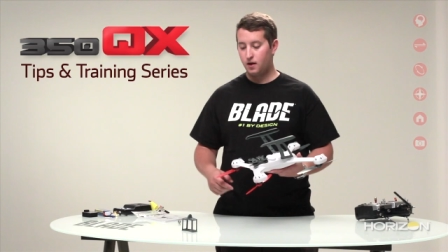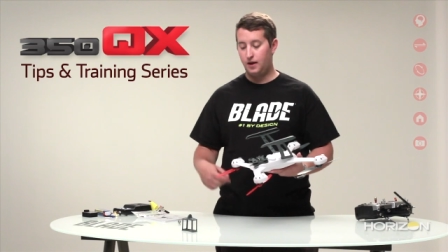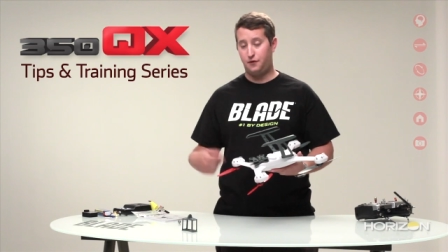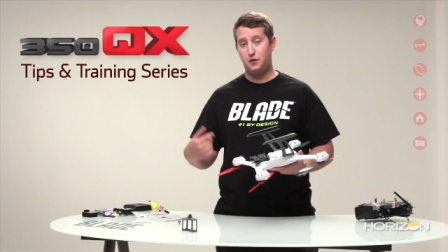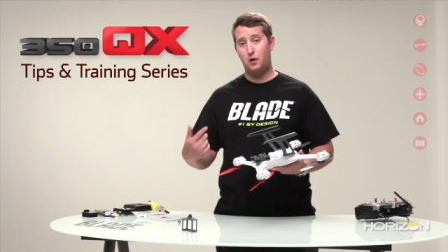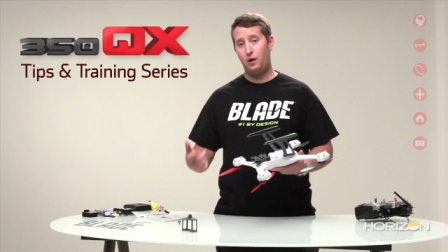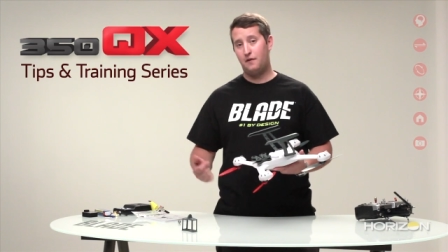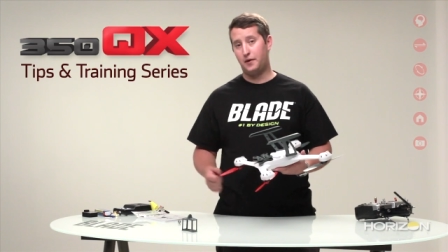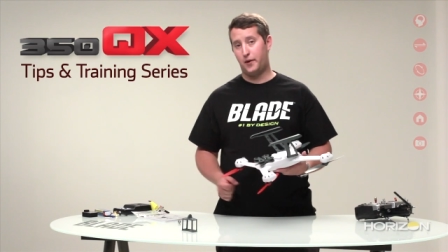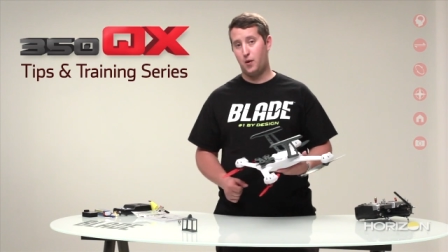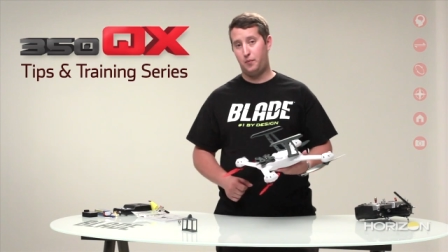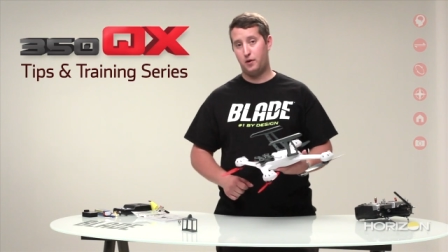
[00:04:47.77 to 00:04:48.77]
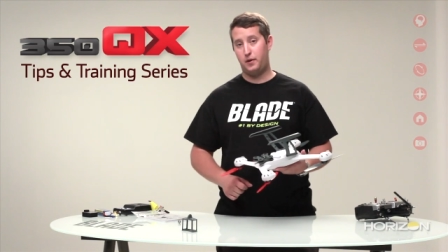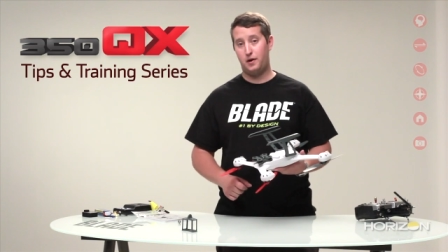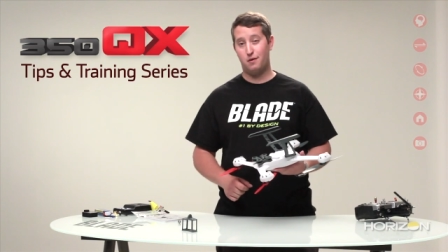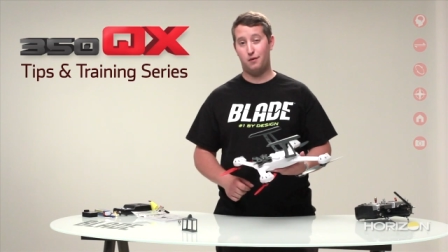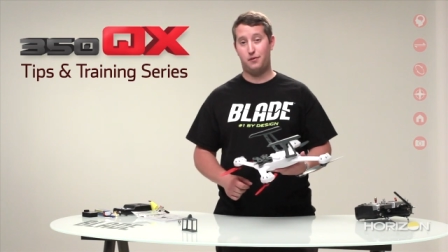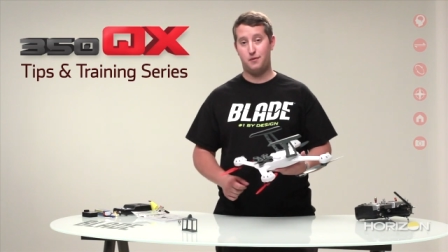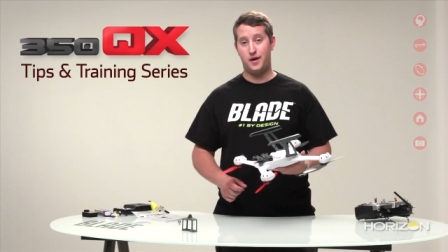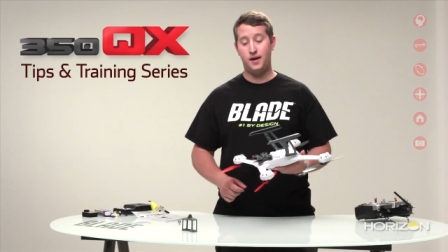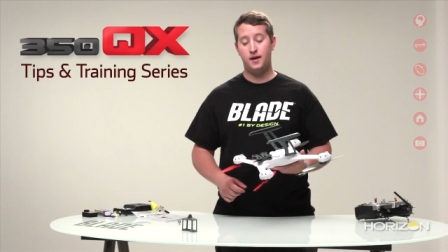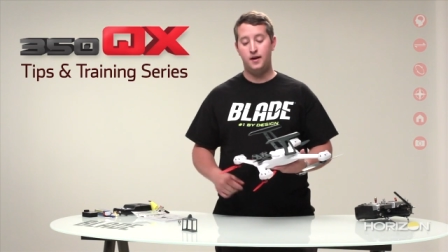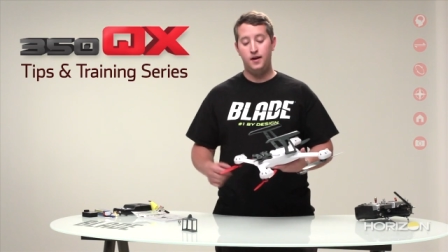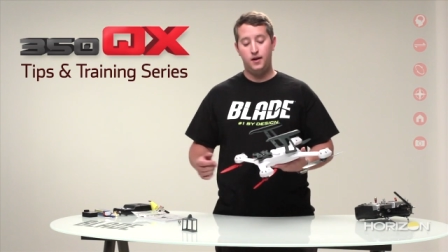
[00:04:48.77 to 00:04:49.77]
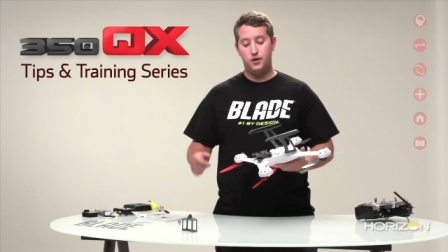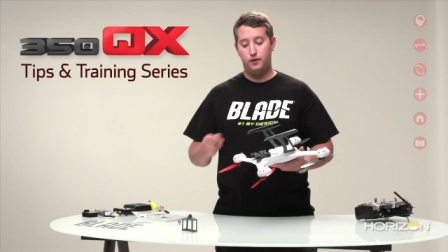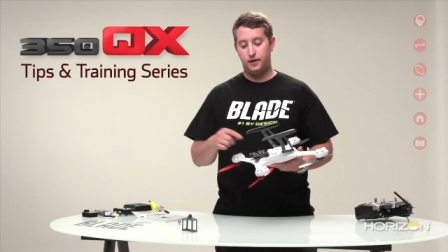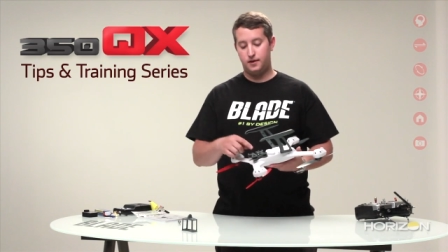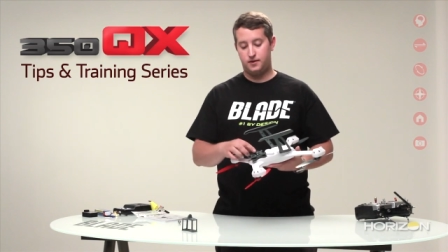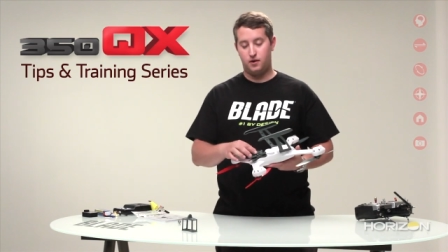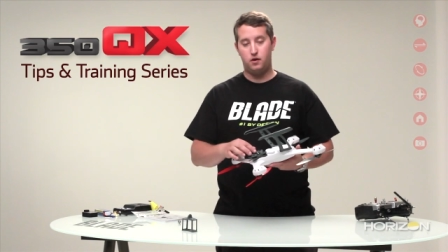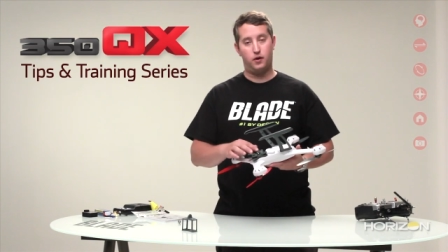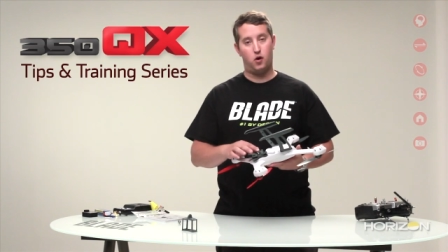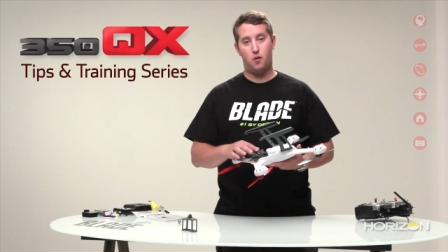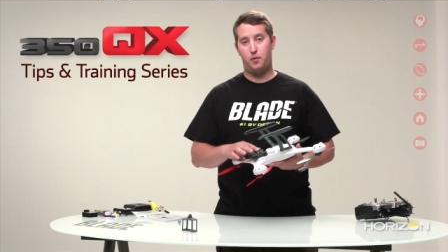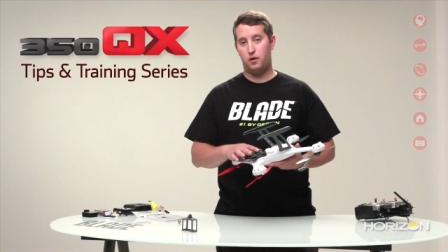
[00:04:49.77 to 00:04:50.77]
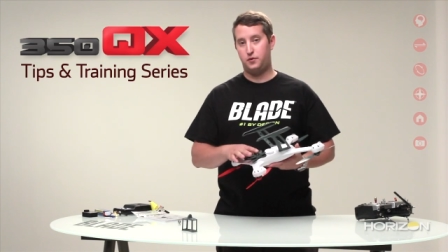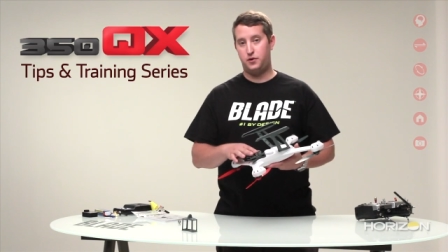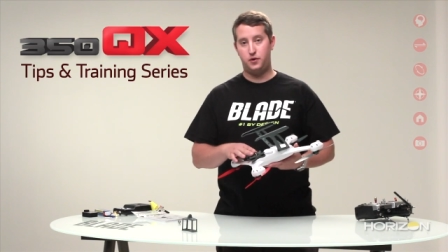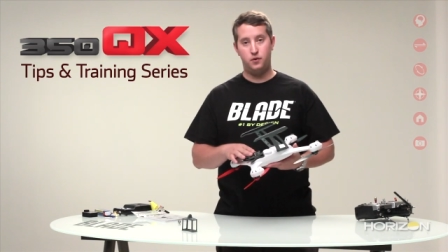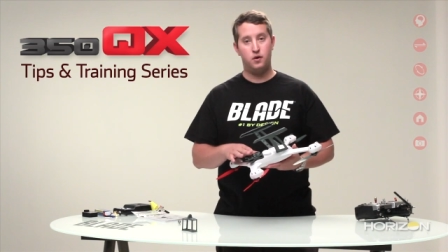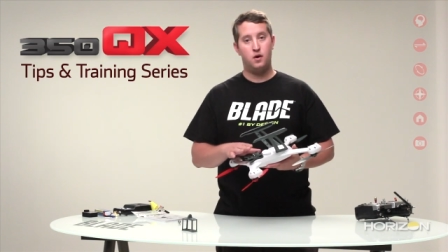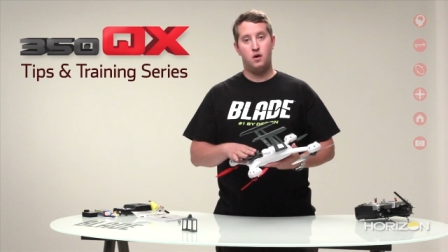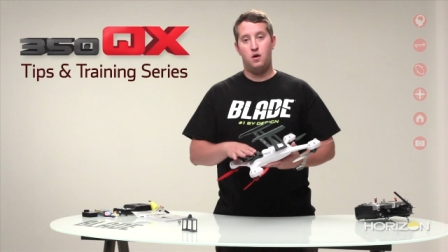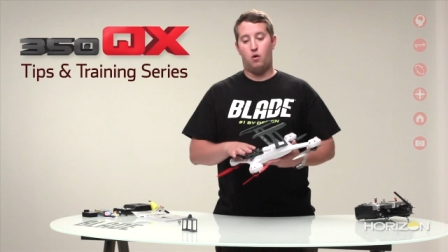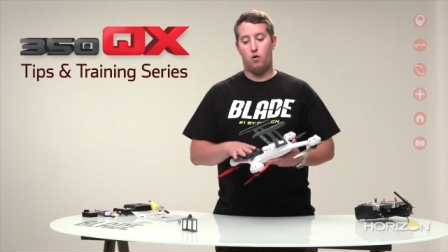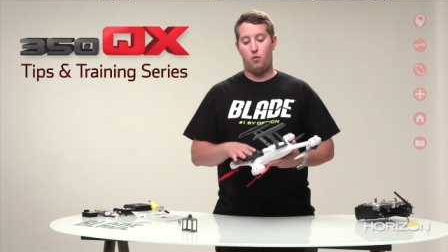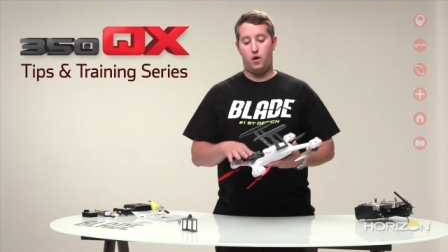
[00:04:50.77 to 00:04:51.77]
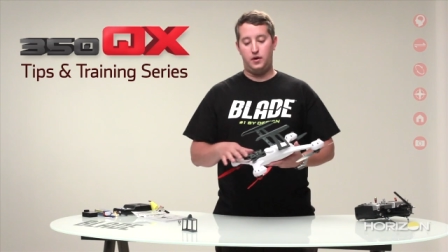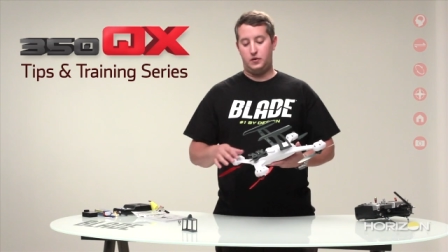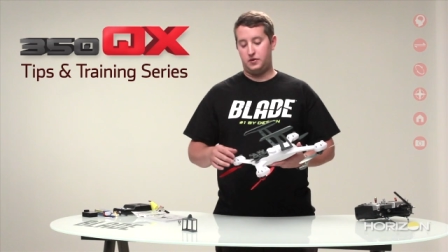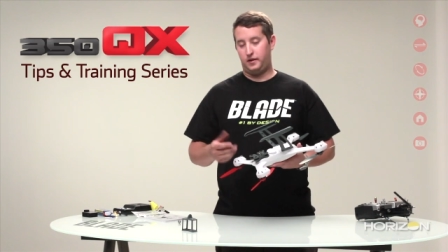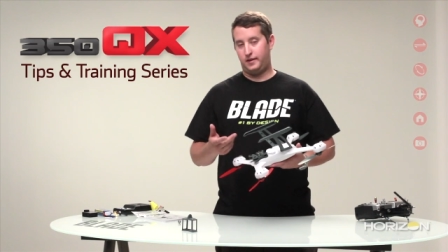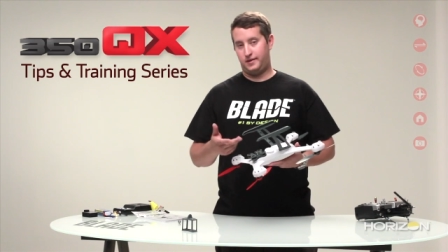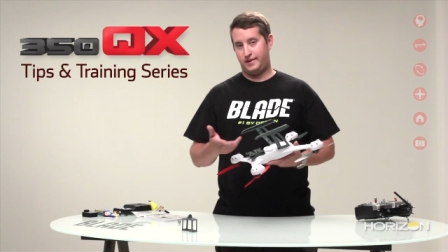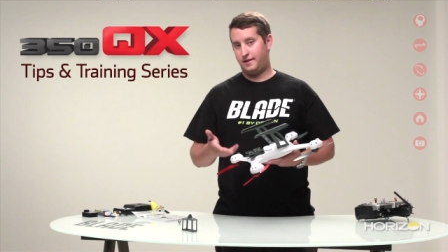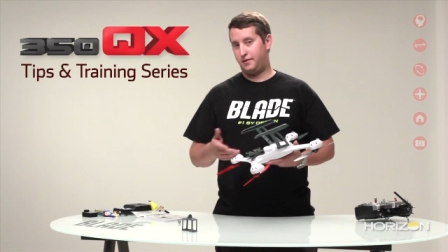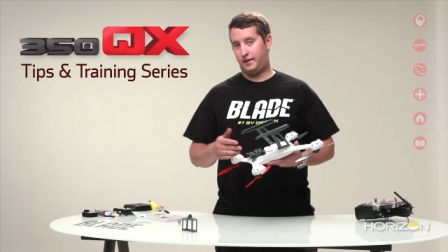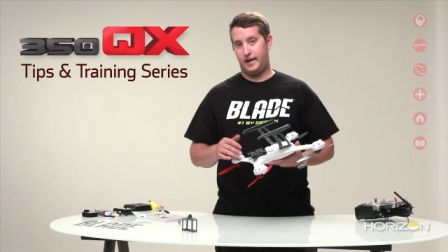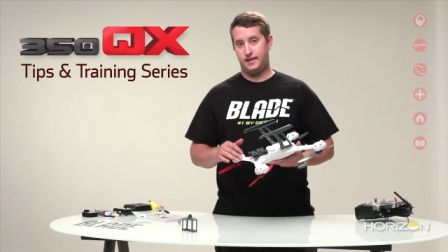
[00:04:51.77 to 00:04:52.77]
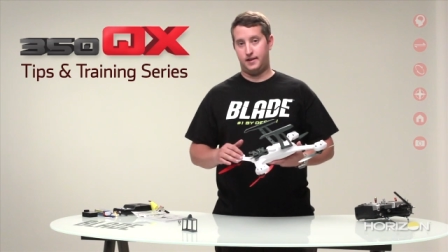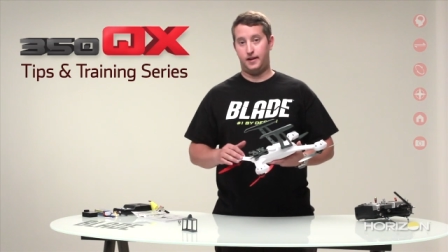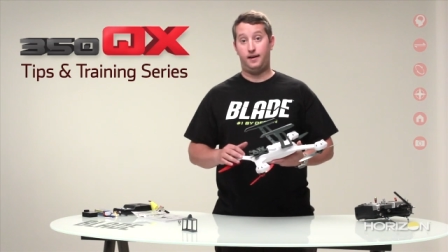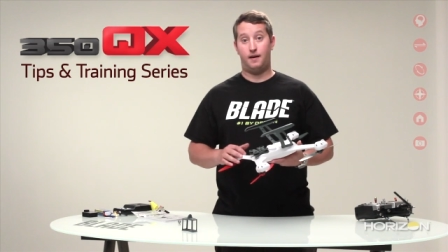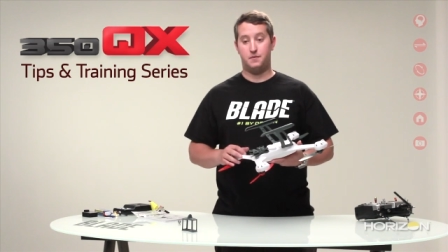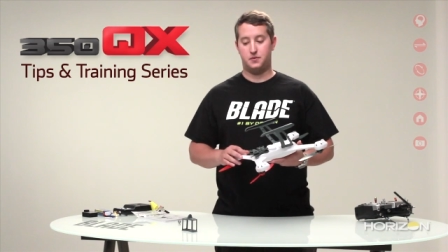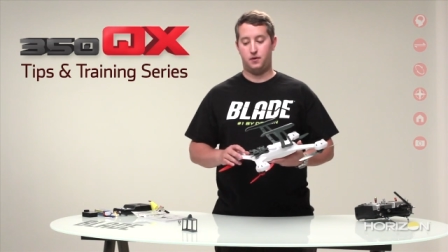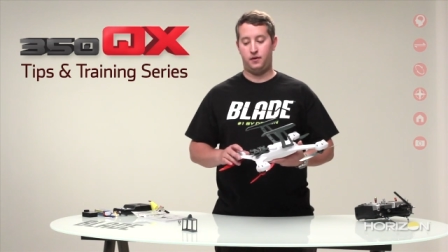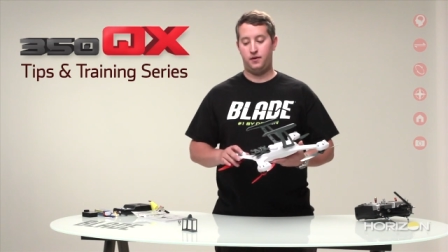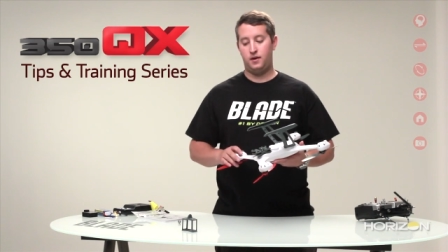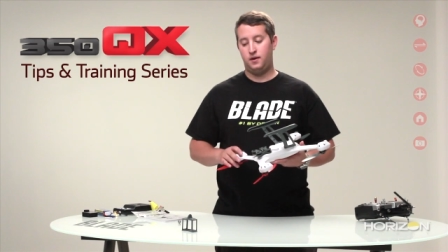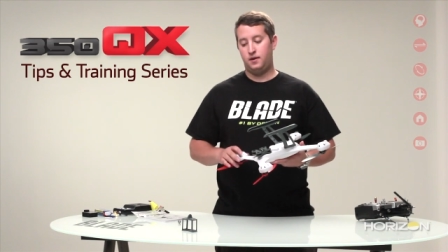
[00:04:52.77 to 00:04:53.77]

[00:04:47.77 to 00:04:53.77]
If you don't have a GoPro Hero 3, you can install a GoPro 2 or 1 using the standard case that it comes with.